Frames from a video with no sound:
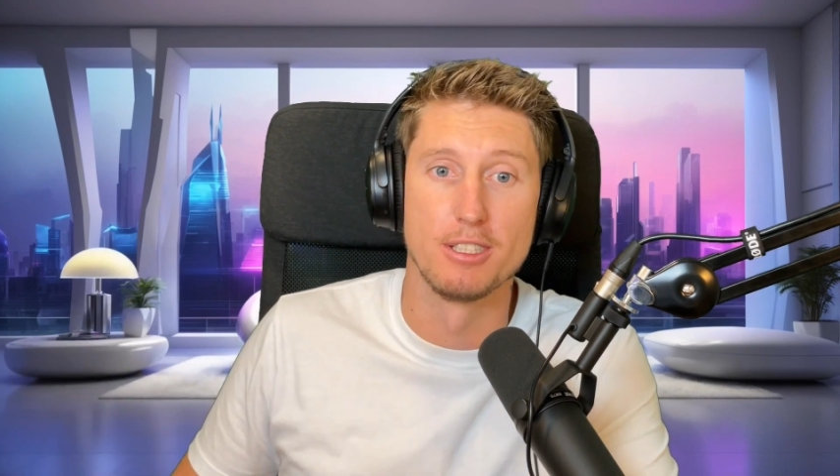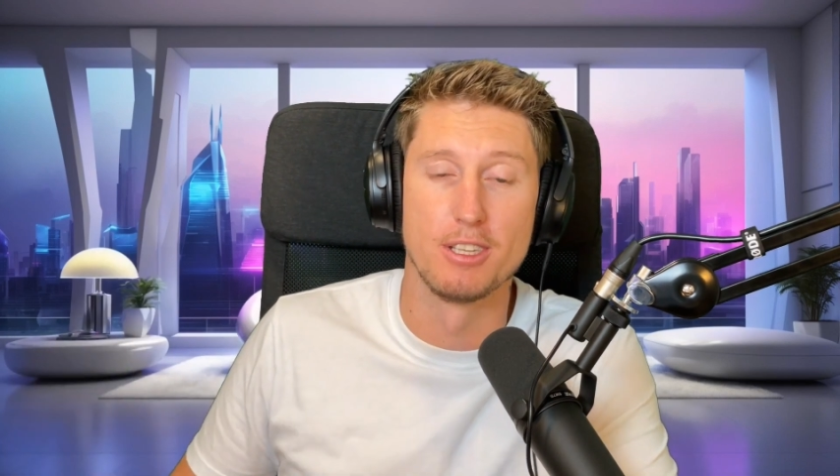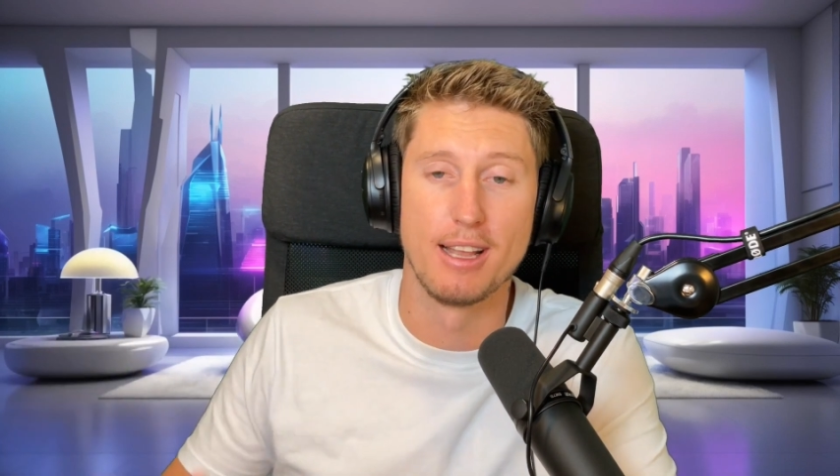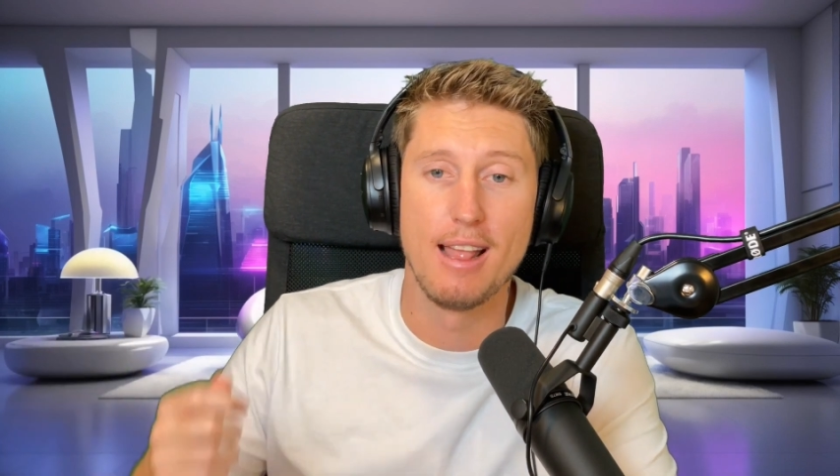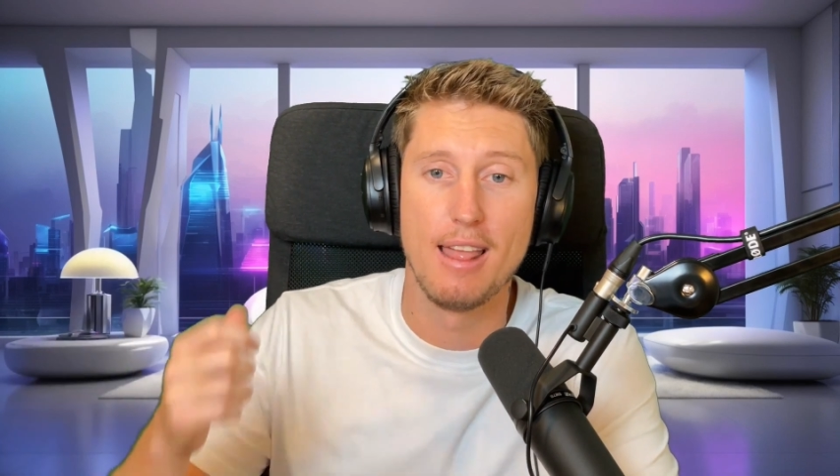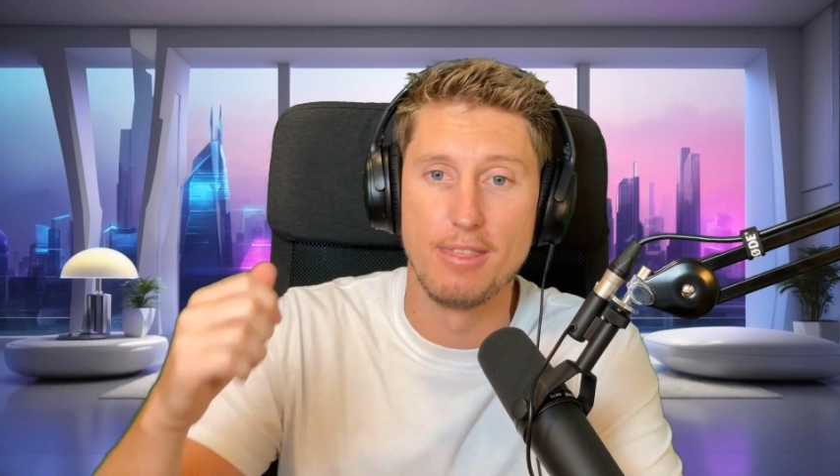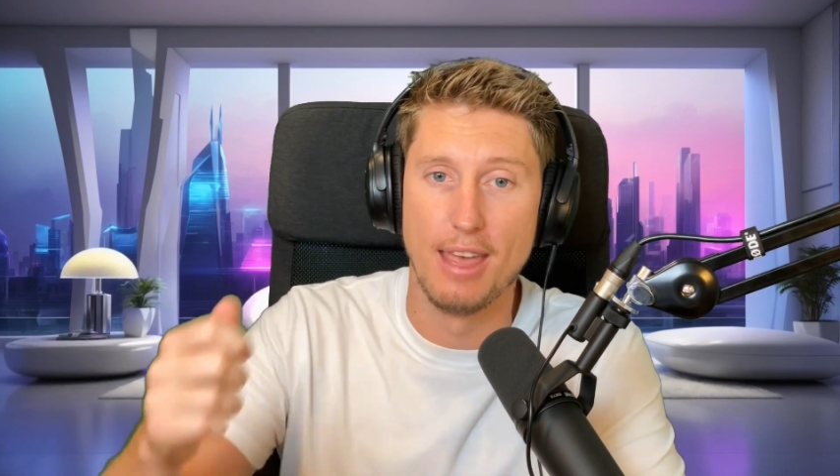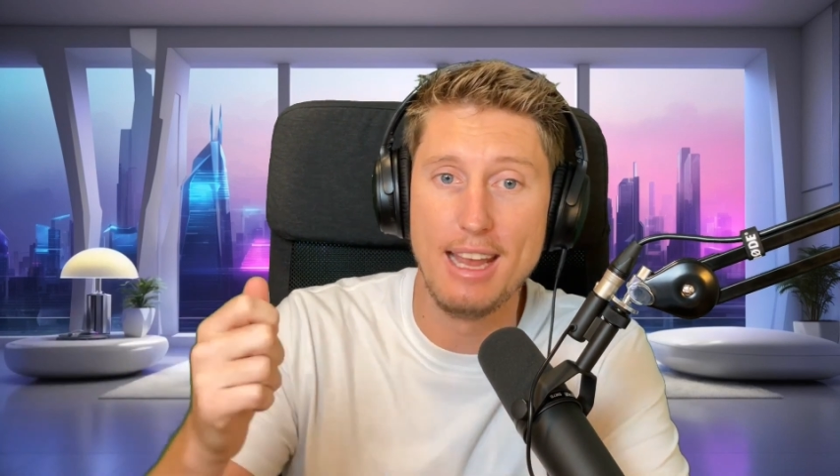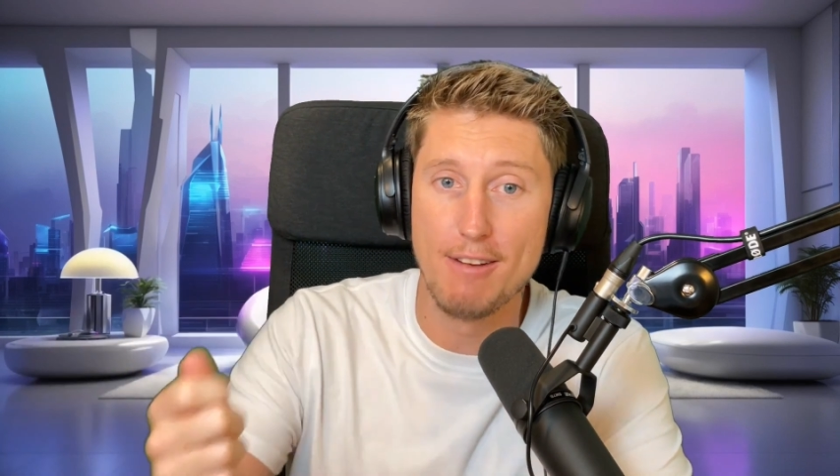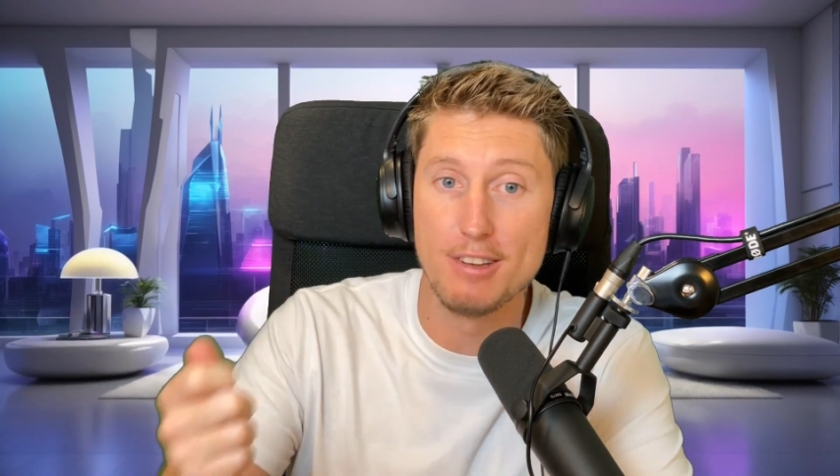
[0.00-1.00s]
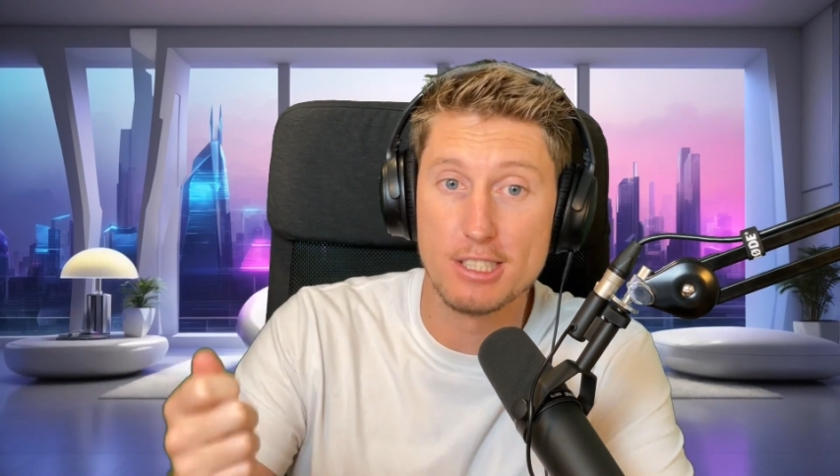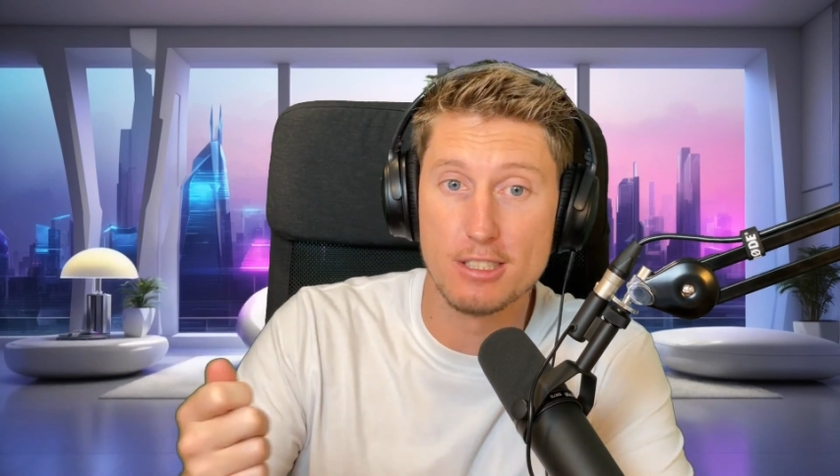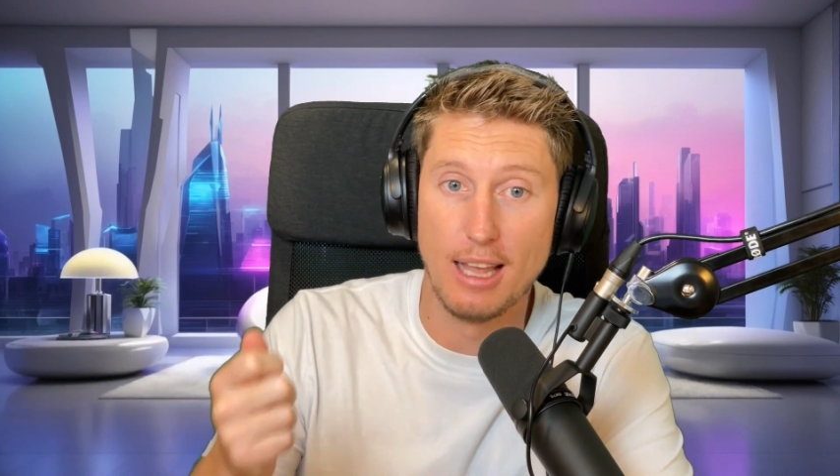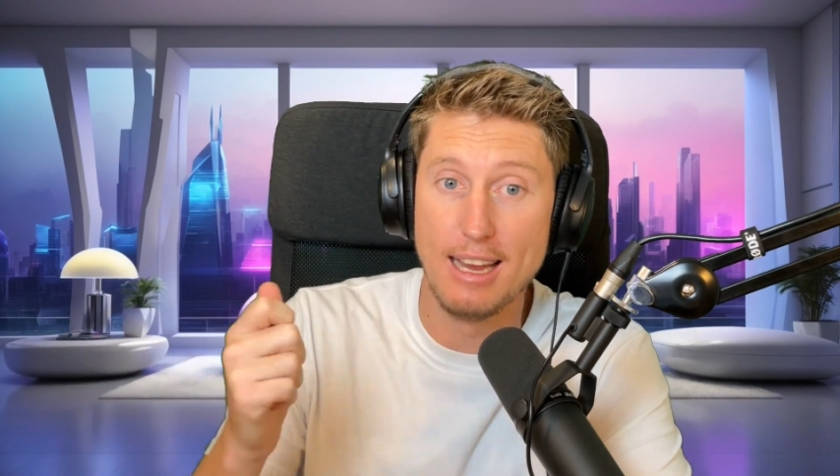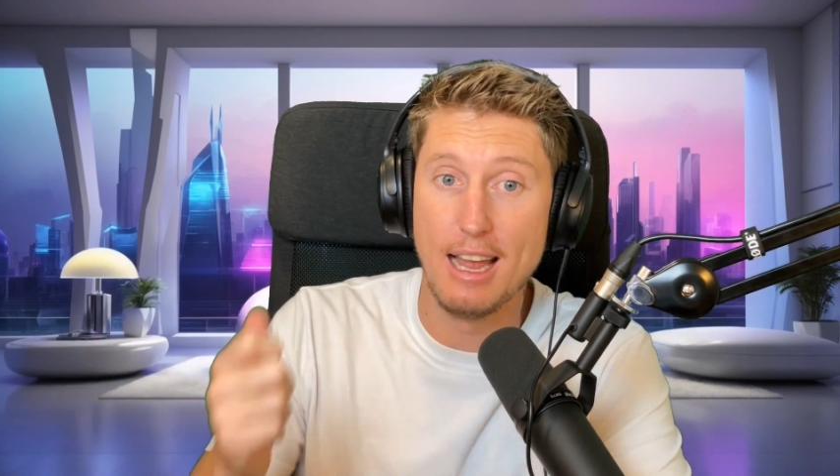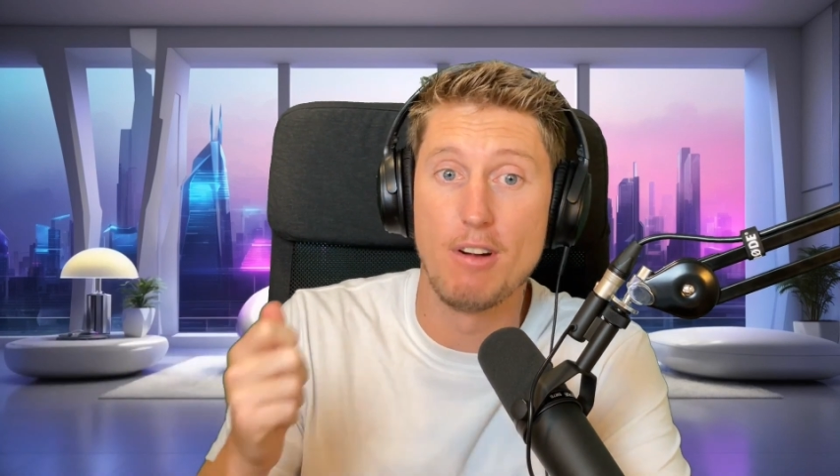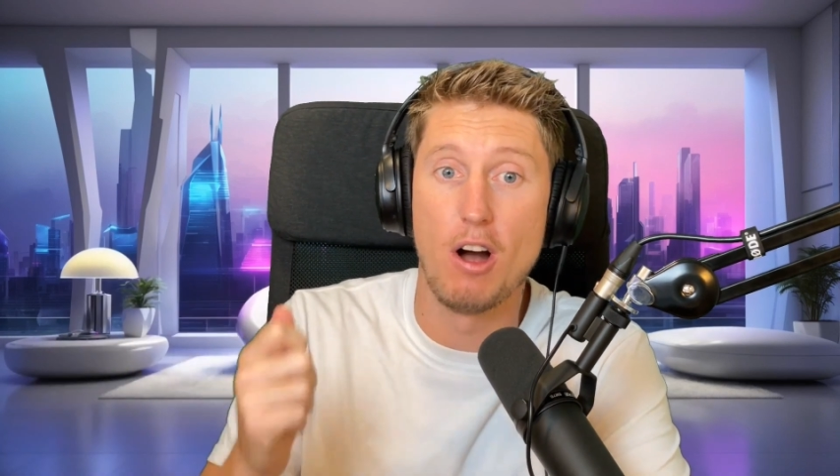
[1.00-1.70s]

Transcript: So like, they have a